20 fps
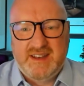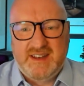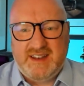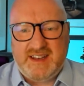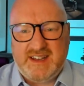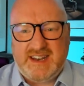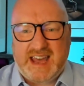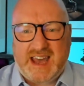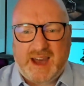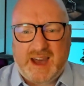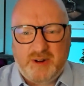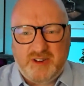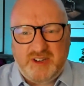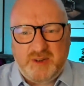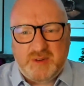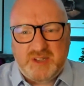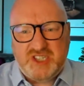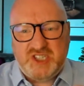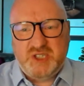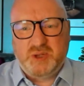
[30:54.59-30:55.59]
And how do you
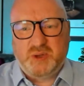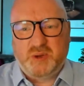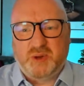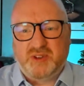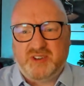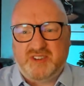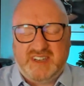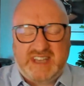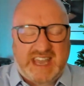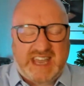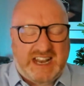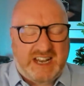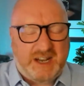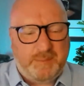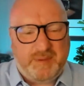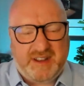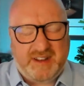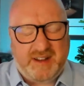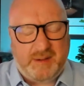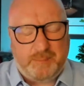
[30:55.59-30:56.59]
ensure
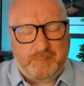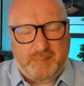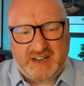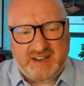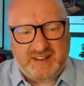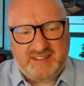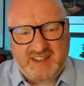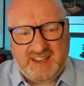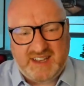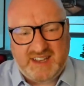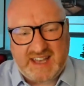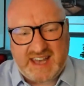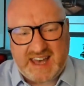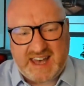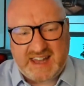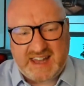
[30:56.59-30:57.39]
scalability and